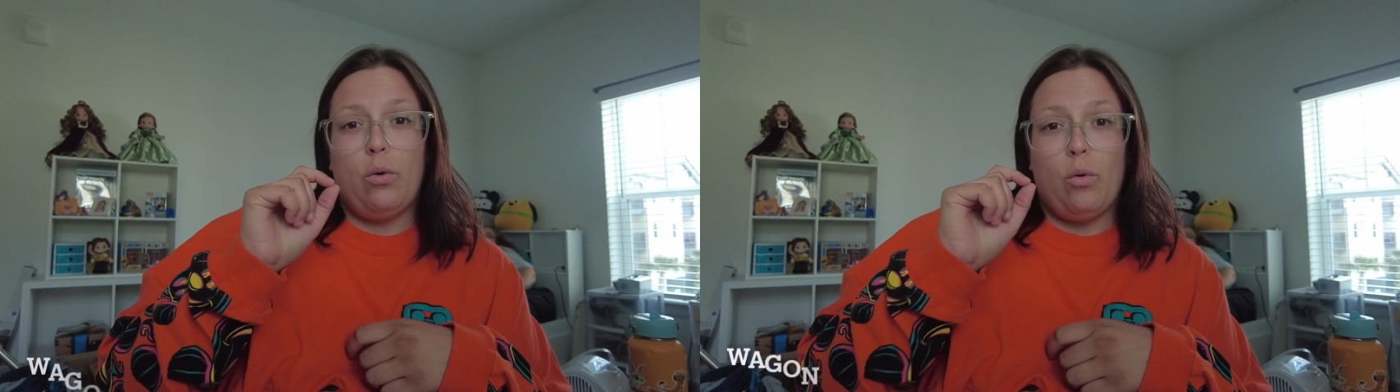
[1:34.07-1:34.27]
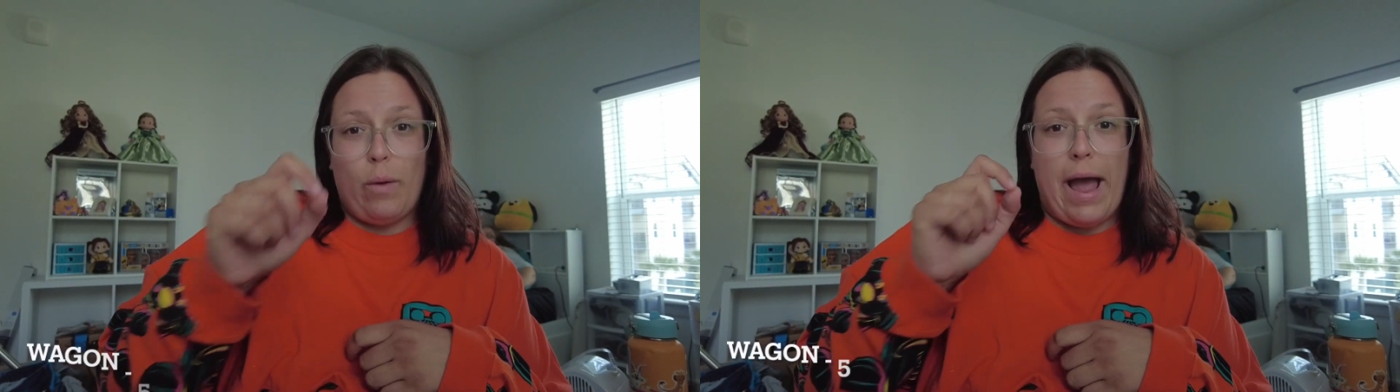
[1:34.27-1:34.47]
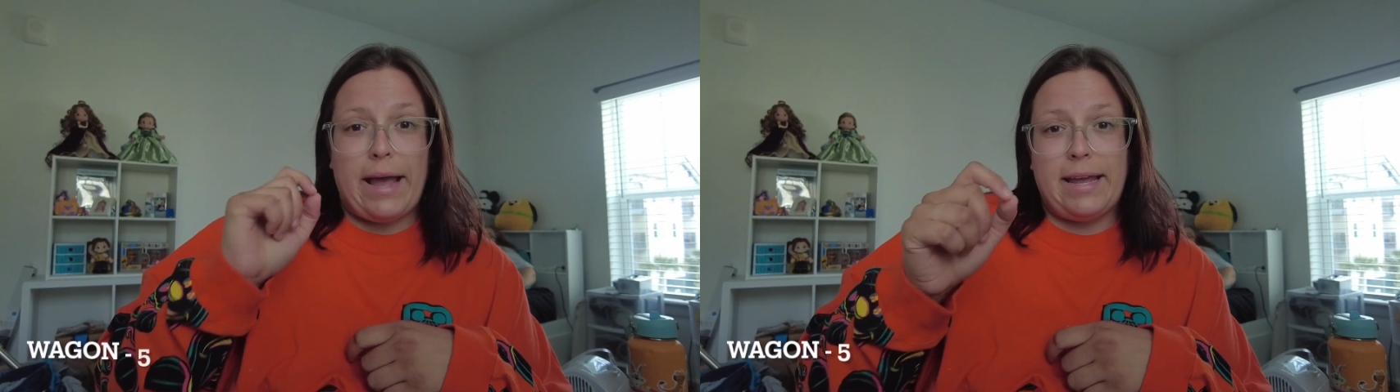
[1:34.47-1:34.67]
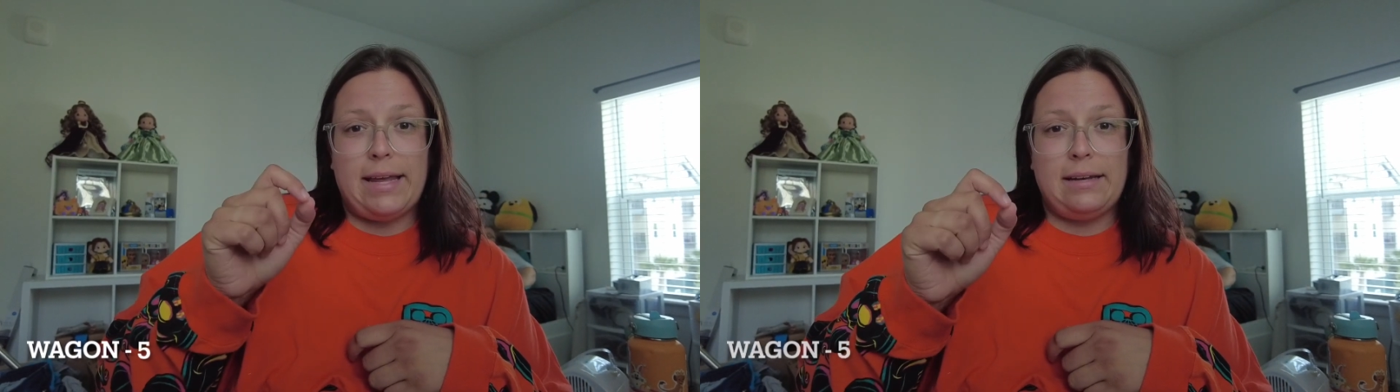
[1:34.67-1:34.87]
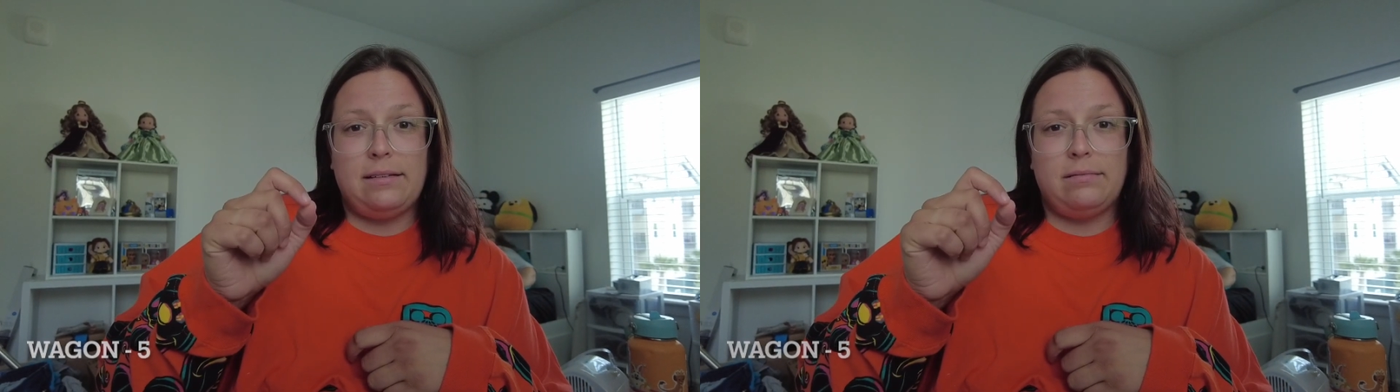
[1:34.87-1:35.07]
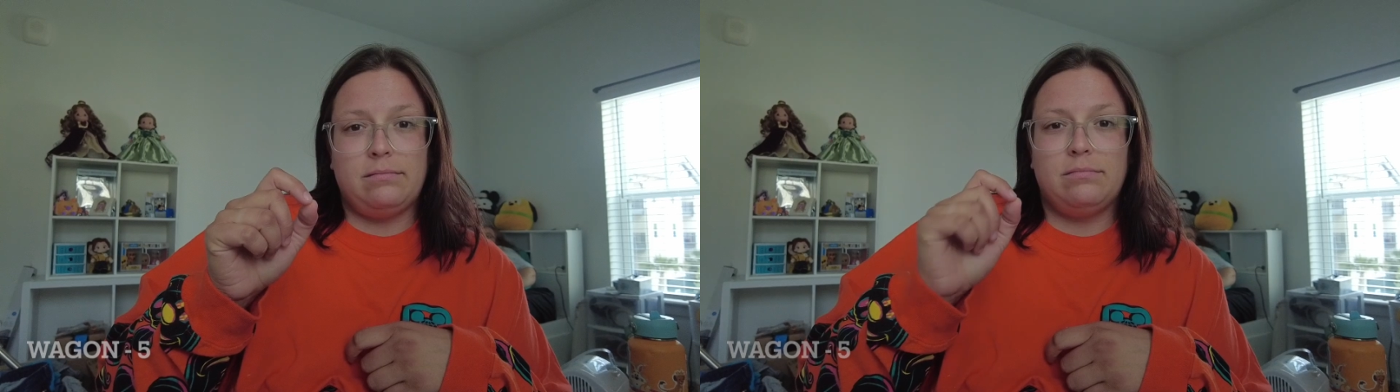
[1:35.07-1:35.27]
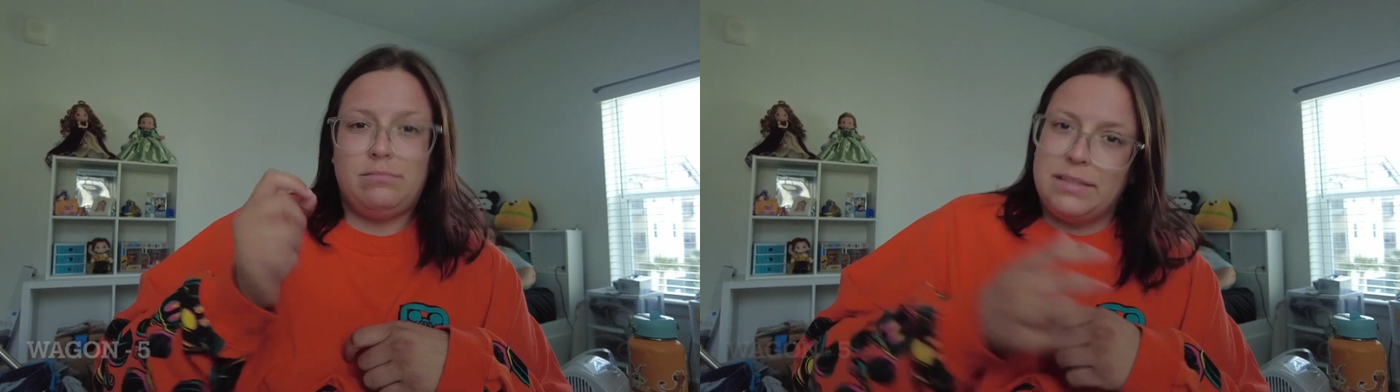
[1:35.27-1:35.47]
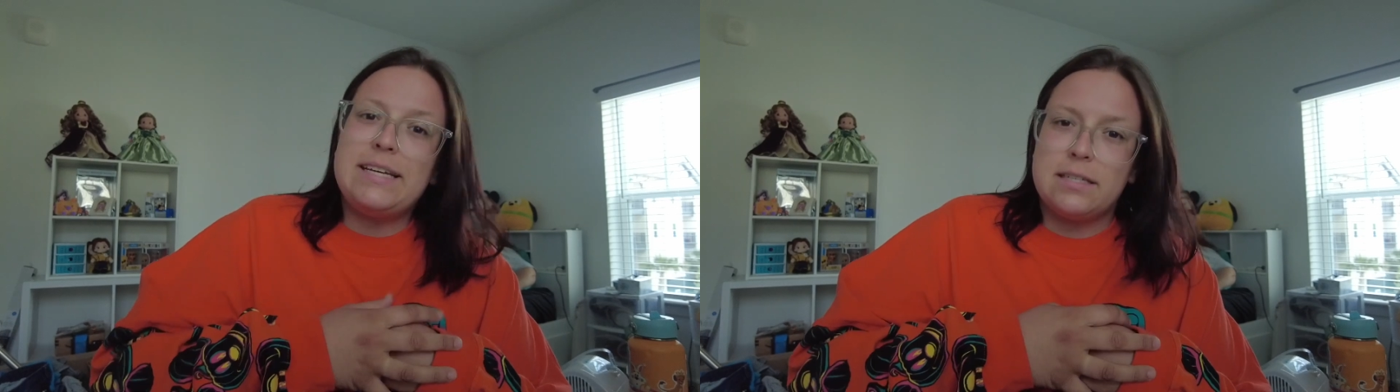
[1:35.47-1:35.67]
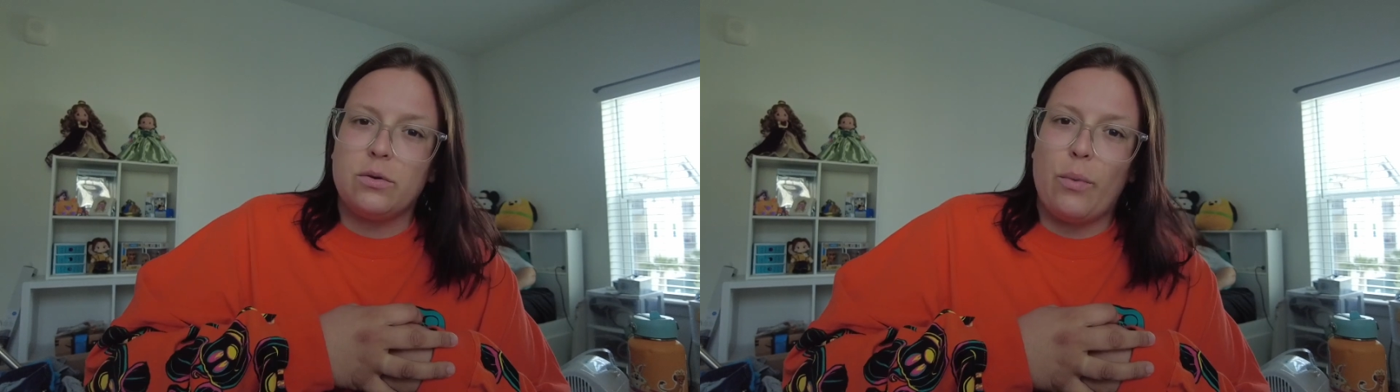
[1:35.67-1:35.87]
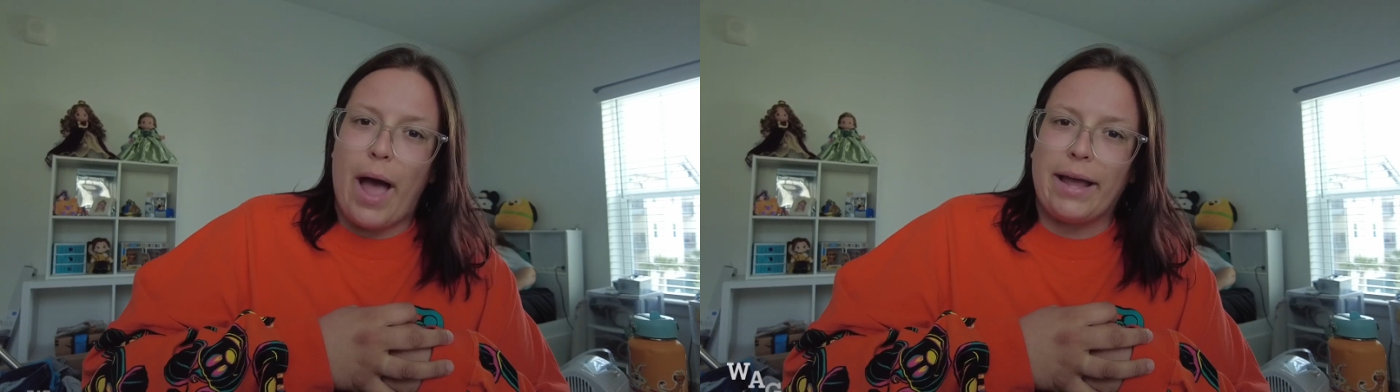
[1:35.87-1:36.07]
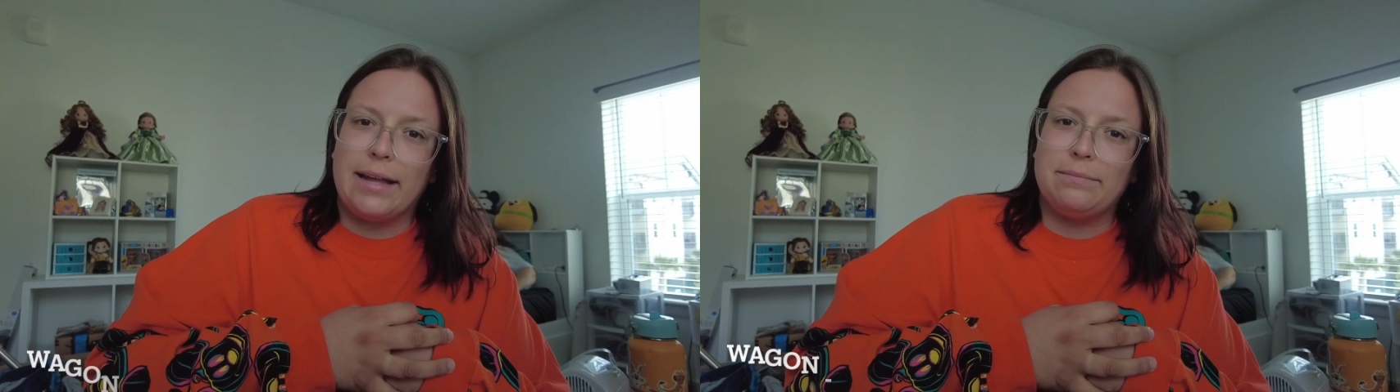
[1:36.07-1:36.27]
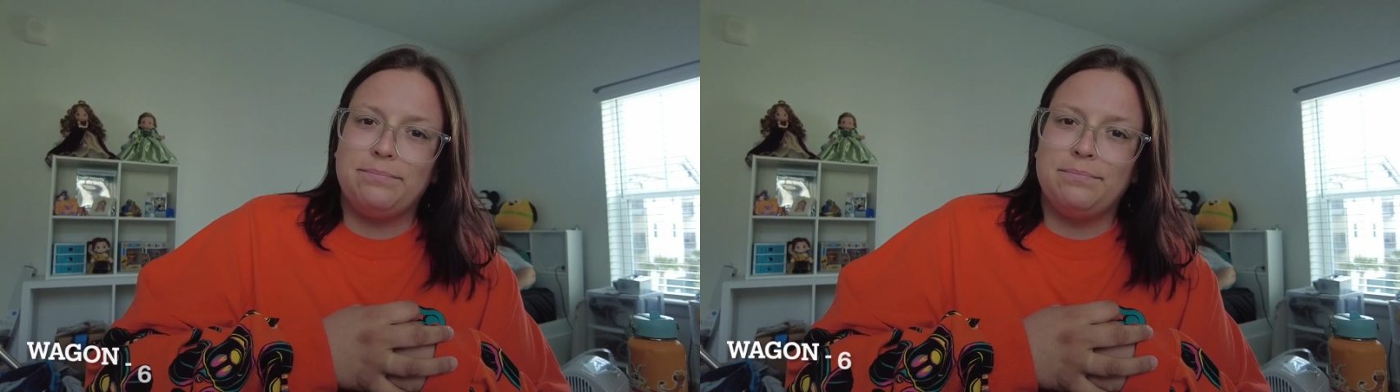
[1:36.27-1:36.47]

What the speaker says: wagon, 'tis a wagon.